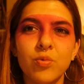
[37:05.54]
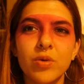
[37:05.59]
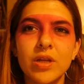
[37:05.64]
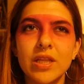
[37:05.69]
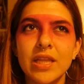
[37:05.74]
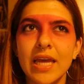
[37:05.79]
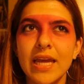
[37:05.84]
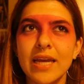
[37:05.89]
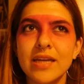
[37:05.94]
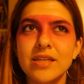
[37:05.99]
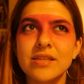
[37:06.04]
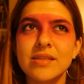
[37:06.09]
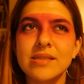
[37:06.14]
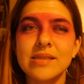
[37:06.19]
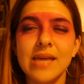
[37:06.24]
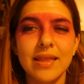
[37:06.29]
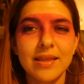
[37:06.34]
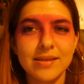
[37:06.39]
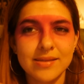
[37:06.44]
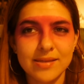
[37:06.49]
would like to
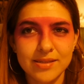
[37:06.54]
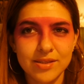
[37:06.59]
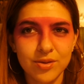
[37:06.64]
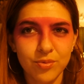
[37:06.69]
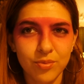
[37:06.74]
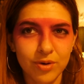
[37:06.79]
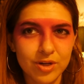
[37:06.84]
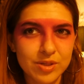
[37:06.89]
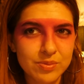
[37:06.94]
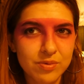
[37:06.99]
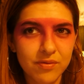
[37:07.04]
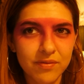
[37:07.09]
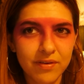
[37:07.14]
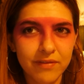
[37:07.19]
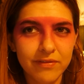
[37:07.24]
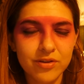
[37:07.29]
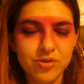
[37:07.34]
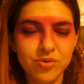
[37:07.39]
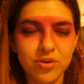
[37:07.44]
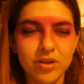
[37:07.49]
say this is the worst movie
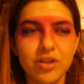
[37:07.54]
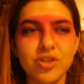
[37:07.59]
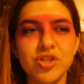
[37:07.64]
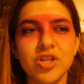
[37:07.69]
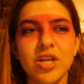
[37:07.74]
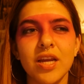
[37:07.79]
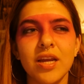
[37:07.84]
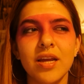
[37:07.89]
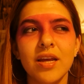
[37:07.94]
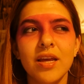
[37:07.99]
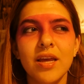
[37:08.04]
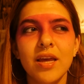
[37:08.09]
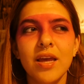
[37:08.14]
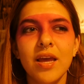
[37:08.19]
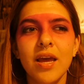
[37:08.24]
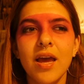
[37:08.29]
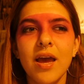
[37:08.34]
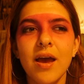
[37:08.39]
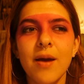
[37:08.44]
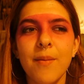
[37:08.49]
of the trilogy,
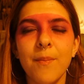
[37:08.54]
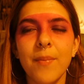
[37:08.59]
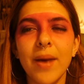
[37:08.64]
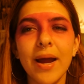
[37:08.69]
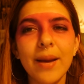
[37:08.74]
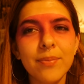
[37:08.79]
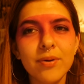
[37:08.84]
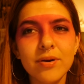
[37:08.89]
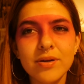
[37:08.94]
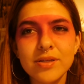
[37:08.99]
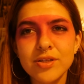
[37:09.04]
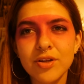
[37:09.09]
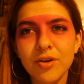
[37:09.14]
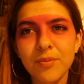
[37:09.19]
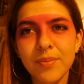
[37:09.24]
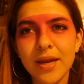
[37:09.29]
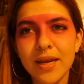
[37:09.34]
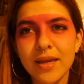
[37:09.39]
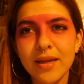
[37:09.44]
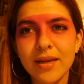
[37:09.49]
my personal
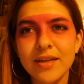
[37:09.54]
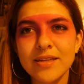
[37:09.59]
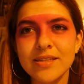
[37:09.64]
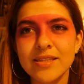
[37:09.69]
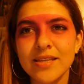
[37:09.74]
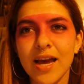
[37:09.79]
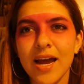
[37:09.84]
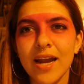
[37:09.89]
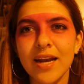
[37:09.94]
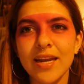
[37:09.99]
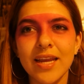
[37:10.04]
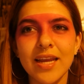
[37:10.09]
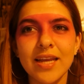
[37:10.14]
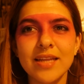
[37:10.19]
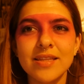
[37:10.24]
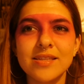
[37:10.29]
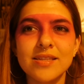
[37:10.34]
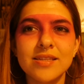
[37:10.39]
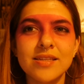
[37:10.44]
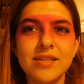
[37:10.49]
opinion is that
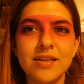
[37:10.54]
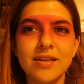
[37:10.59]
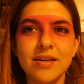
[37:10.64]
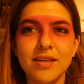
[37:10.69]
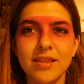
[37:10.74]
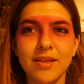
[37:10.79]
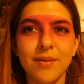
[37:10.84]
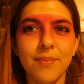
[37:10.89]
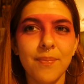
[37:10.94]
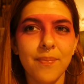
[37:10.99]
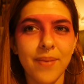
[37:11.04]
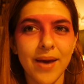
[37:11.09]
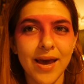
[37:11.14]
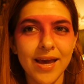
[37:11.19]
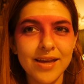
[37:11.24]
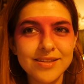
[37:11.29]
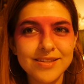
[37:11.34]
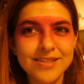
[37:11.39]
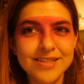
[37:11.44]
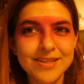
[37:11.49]
it's the
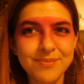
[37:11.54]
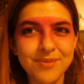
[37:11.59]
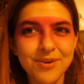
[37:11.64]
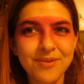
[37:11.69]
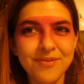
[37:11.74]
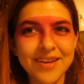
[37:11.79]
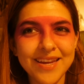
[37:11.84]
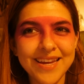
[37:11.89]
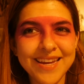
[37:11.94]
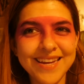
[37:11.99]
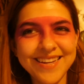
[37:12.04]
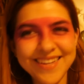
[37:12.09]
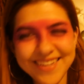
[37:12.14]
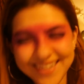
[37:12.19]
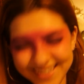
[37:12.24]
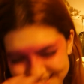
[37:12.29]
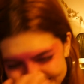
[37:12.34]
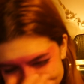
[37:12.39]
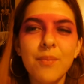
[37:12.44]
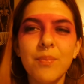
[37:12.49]
best movie.
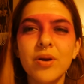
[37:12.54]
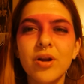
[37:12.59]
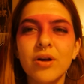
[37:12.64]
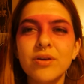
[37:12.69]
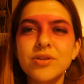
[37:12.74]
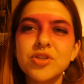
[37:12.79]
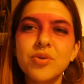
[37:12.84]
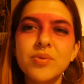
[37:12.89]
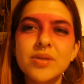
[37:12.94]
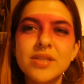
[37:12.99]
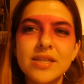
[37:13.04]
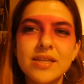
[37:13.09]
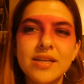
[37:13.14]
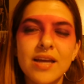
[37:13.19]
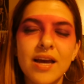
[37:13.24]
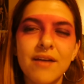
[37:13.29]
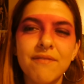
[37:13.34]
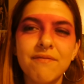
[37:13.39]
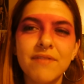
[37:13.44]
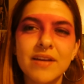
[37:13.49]
But also it
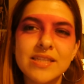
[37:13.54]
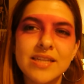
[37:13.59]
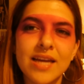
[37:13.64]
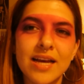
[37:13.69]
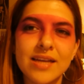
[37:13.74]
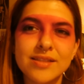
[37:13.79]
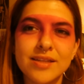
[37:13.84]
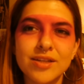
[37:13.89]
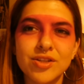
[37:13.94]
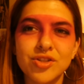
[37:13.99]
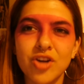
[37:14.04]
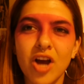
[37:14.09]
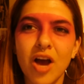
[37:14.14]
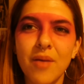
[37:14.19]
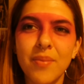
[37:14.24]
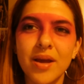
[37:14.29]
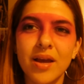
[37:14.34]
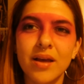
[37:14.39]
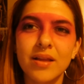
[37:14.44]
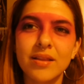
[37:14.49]
did a fantastic
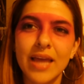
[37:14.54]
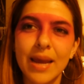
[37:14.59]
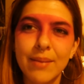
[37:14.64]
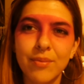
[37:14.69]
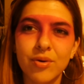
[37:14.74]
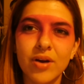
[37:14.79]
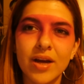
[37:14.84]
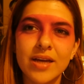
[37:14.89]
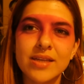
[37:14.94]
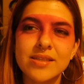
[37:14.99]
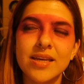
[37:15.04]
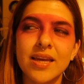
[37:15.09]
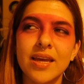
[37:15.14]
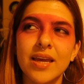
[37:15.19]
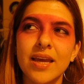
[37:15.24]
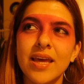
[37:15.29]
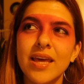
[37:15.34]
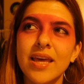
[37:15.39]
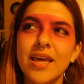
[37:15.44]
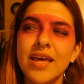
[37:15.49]
job at
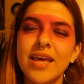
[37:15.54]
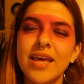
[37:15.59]
glamorizing